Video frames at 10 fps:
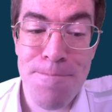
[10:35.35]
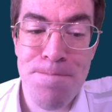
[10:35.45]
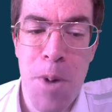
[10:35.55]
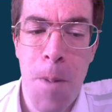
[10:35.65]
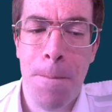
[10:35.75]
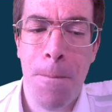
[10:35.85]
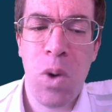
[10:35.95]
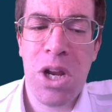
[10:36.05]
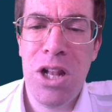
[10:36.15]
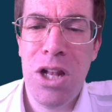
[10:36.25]
But we're
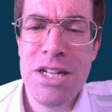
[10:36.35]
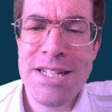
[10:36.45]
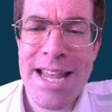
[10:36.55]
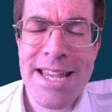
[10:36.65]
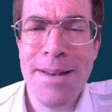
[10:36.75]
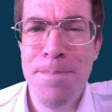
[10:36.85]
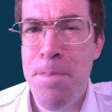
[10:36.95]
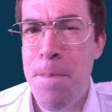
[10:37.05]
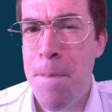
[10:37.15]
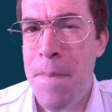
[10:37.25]
going to take a
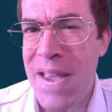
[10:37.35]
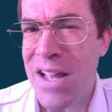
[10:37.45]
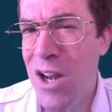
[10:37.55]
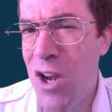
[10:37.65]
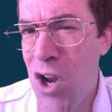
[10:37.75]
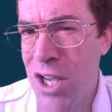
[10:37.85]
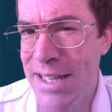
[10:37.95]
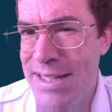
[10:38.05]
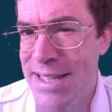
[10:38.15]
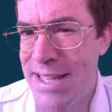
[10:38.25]
bigger look
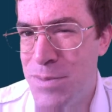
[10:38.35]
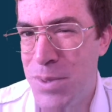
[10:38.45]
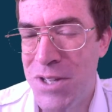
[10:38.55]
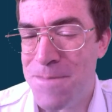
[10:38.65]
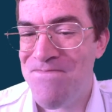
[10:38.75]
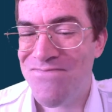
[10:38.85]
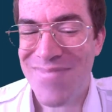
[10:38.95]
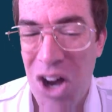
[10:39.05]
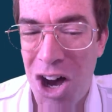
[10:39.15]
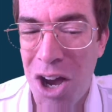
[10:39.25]
into this because
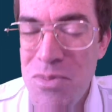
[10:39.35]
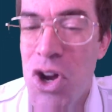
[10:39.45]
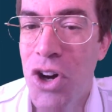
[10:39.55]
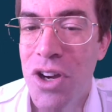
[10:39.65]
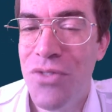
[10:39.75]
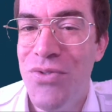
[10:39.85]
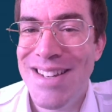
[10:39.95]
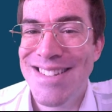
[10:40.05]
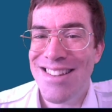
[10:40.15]
I'm not convinced